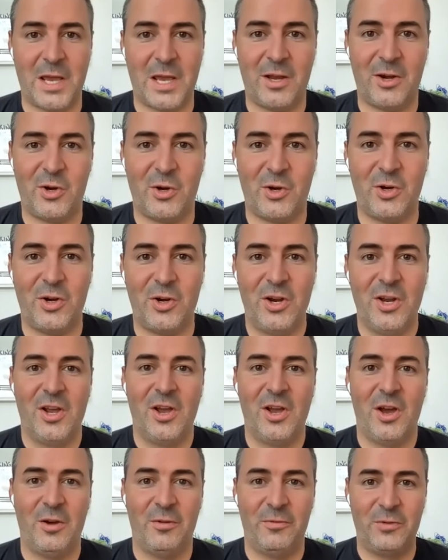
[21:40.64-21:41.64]
matter
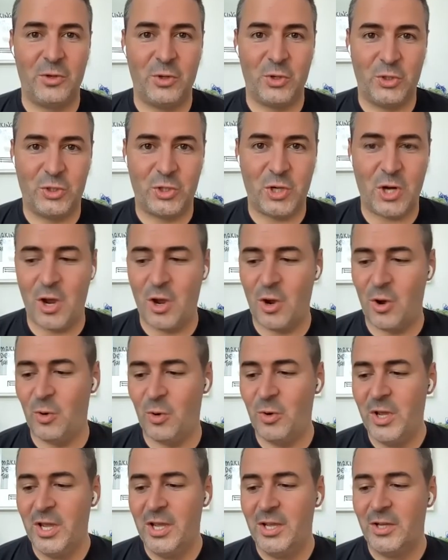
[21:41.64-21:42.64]
of your
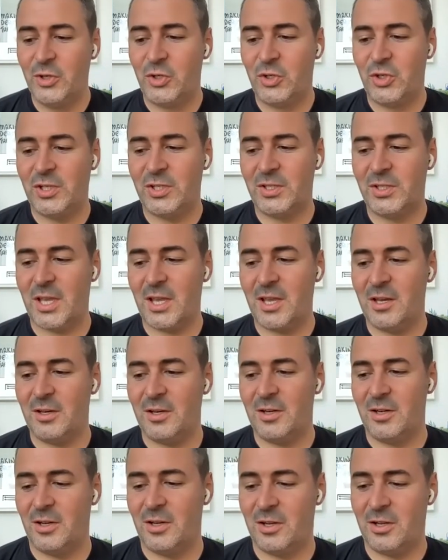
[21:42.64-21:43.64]
show, she sent
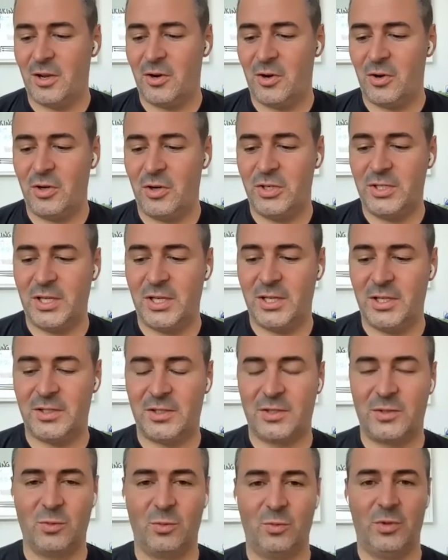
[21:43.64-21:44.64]
her
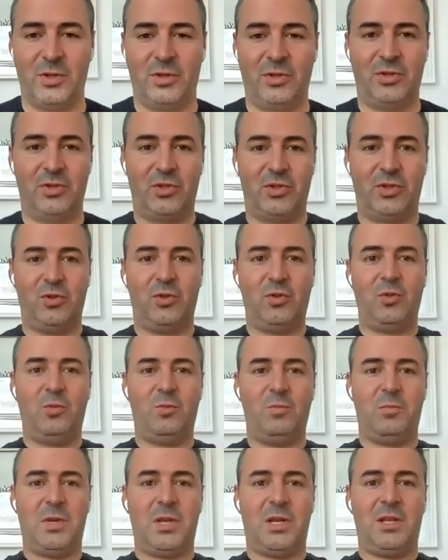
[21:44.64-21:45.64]
tits with two
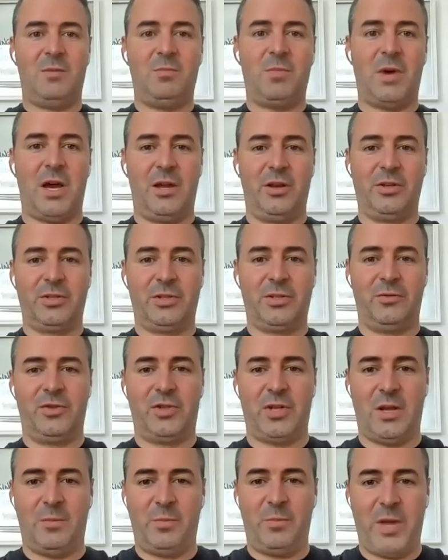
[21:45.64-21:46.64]
mini bottles of
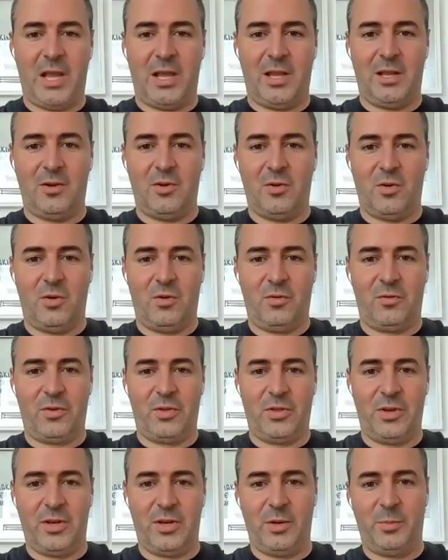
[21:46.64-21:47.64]
champagne over
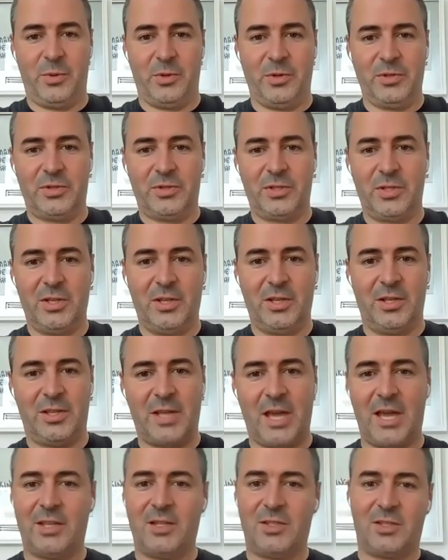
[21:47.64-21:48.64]
the nipples.
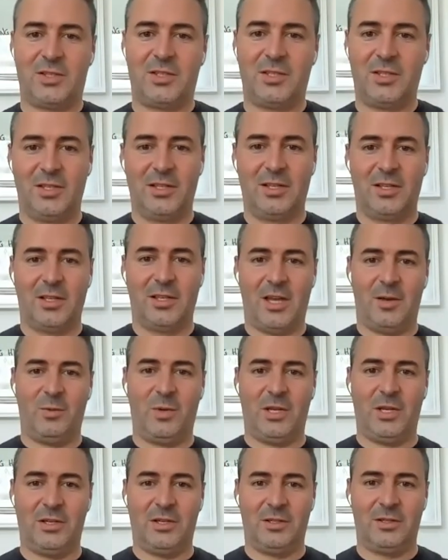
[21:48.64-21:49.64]
That's I
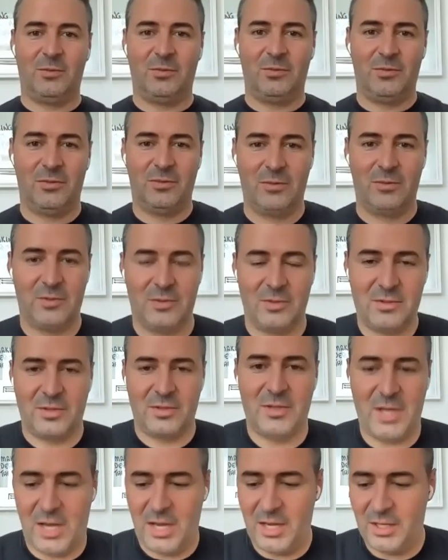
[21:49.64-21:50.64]
mean, wow.
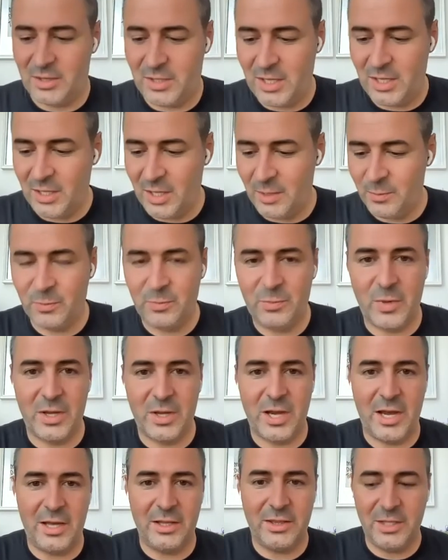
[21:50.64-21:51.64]
I think wow. I'm.
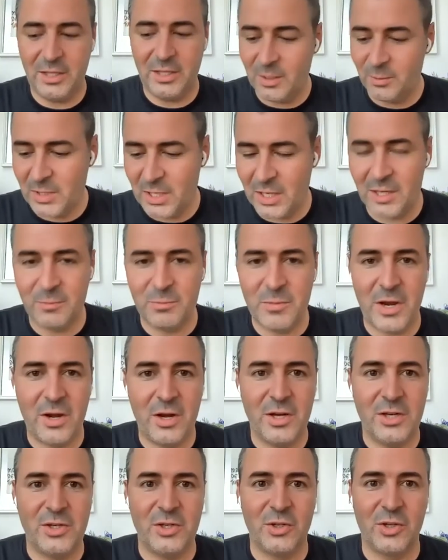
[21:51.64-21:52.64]
I hey, think I'm getting so,
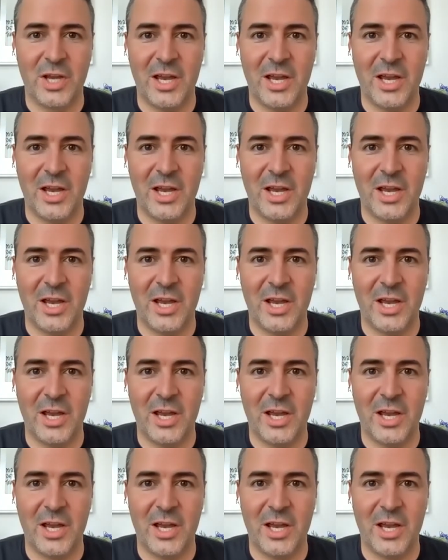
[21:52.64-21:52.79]
married, you